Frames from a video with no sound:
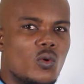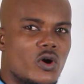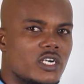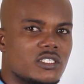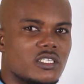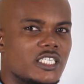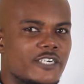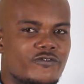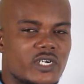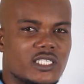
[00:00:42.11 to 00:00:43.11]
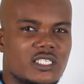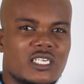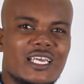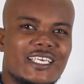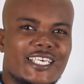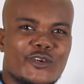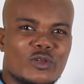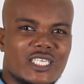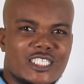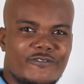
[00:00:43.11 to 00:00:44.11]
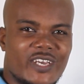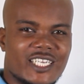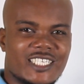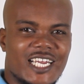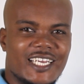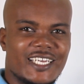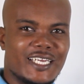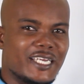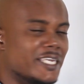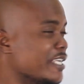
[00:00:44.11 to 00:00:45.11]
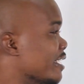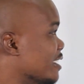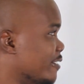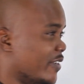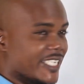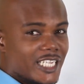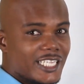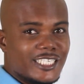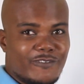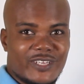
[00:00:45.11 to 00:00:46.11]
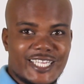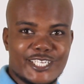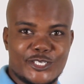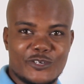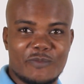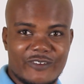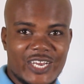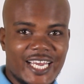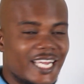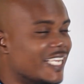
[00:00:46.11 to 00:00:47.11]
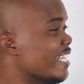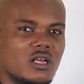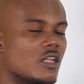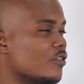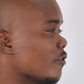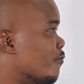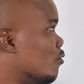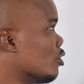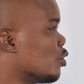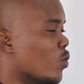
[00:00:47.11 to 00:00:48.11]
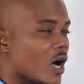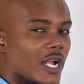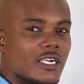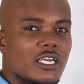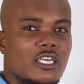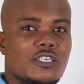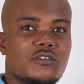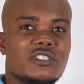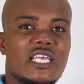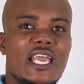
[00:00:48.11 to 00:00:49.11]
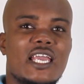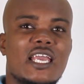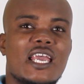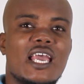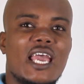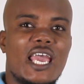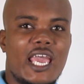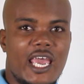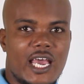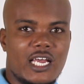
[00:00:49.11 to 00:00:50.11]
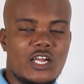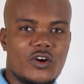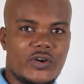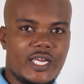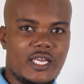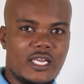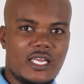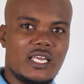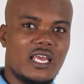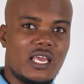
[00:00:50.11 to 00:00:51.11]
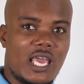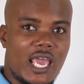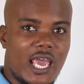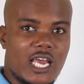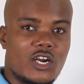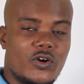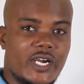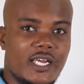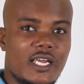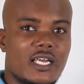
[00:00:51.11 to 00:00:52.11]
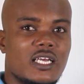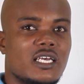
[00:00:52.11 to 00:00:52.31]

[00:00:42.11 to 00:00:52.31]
Where is the difference? Qui côté différence là? Différence a déjà fait dans son, pas vrai? The first one, you say angry, angry.